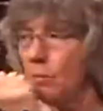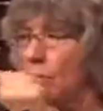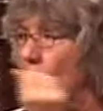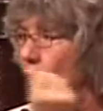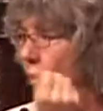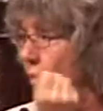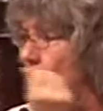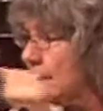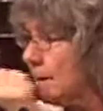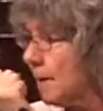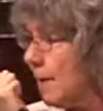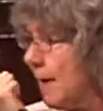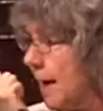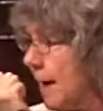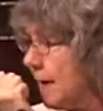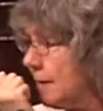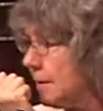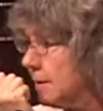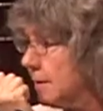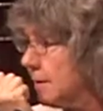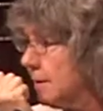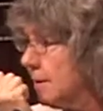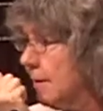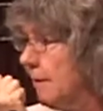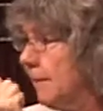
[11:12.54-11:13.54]
broken
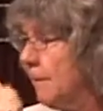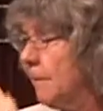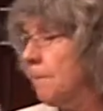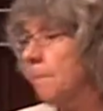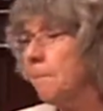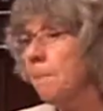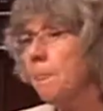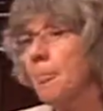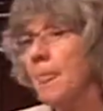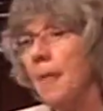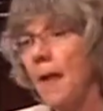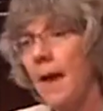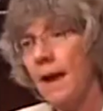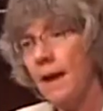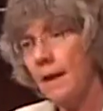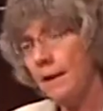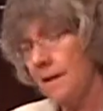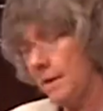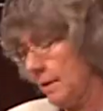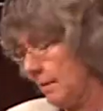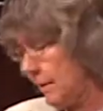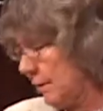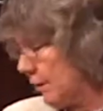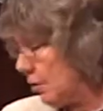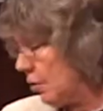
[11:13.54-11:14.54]
glass. And
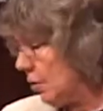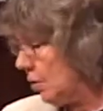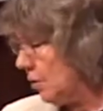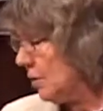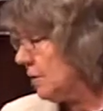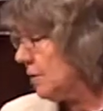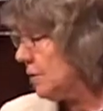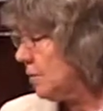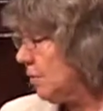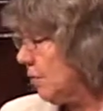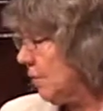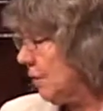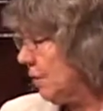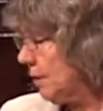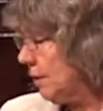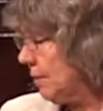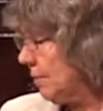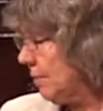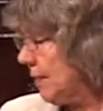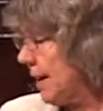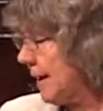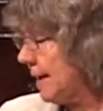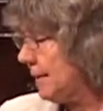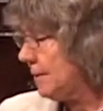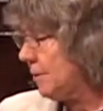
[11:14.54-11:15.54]
the girls were
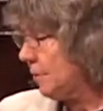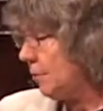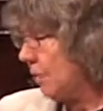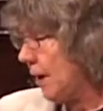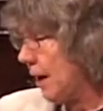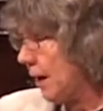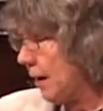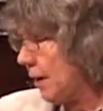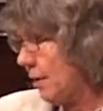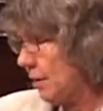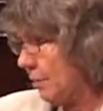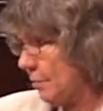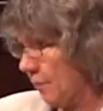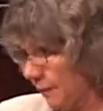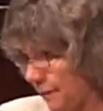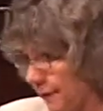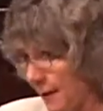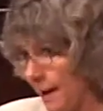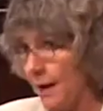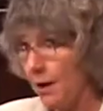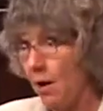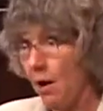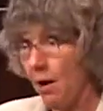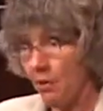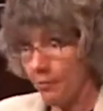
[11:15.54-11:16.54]
made to wear what
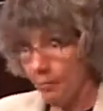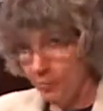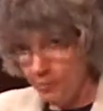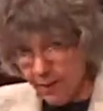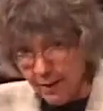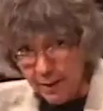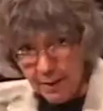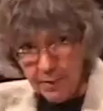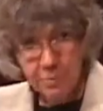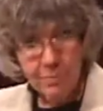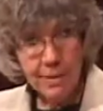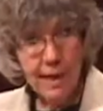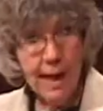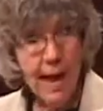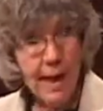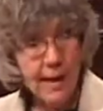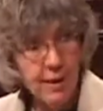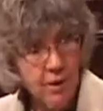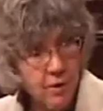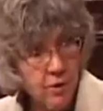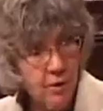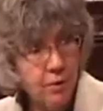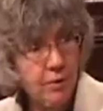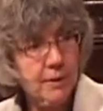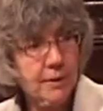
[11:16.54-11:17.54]
they called thick
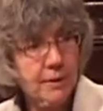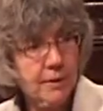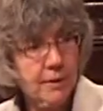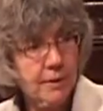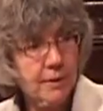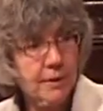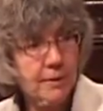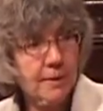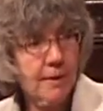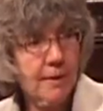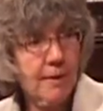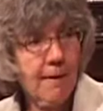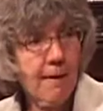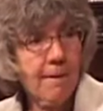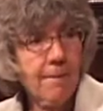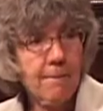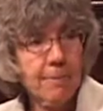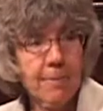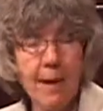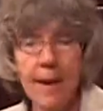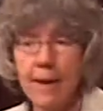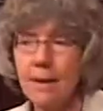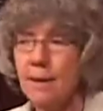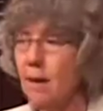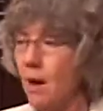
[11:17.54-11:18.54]
black curtains
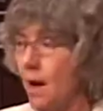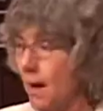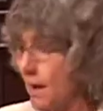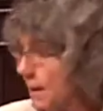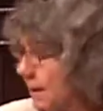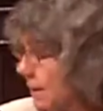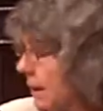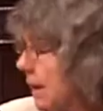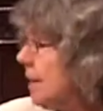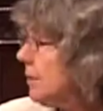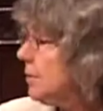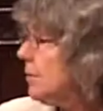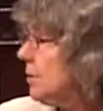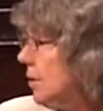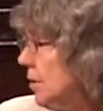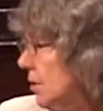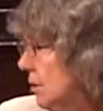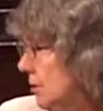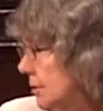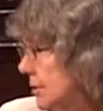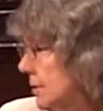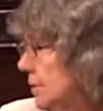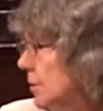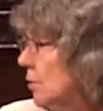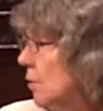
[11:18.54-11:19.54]
and not allowed to go
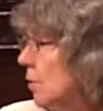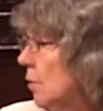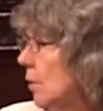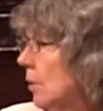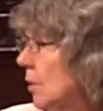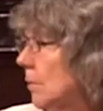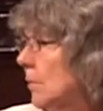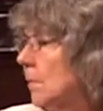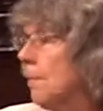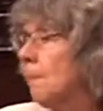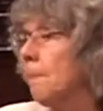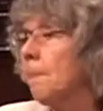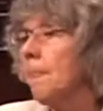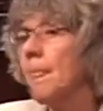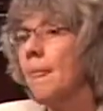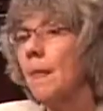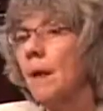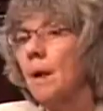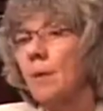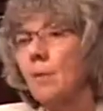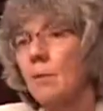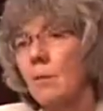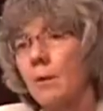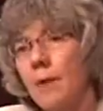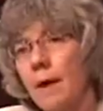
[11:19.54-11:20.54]
to school.
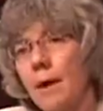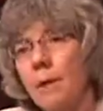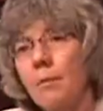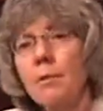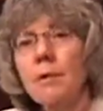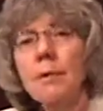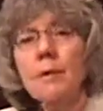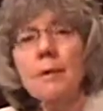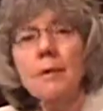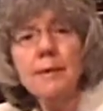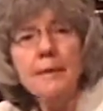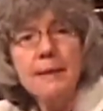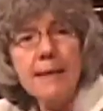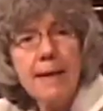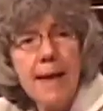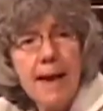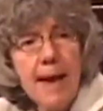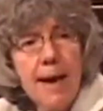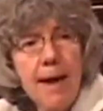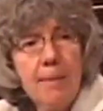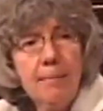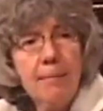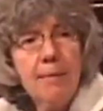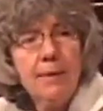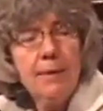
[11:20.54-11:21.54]
Well, they were in this
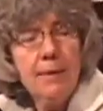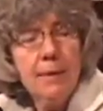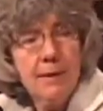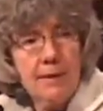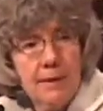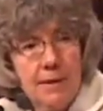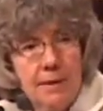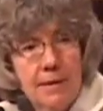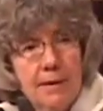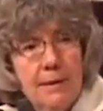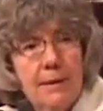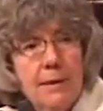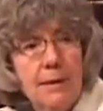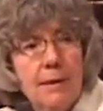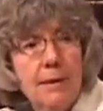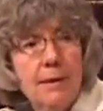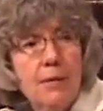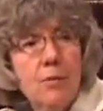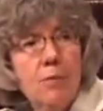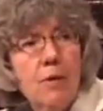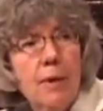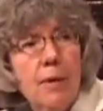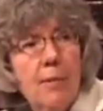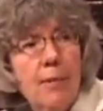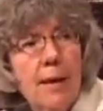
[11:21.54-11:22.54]
camp, the
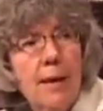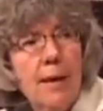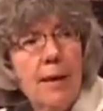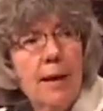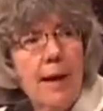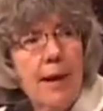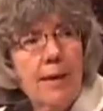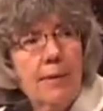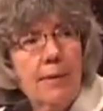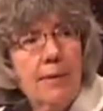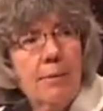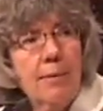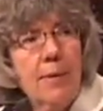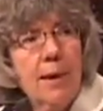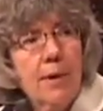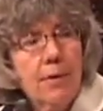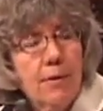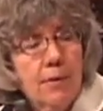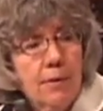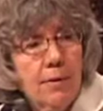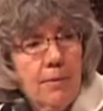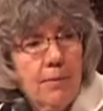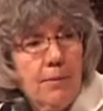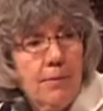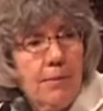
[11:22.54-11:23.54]
6 women and their
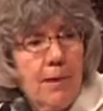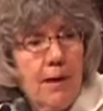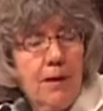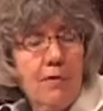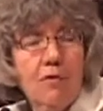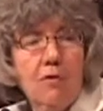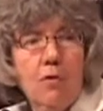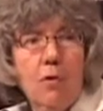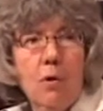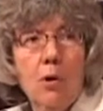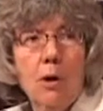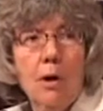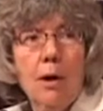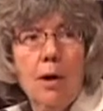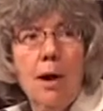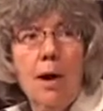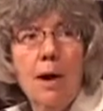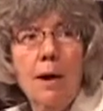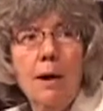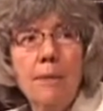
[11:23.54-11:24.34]
mother, for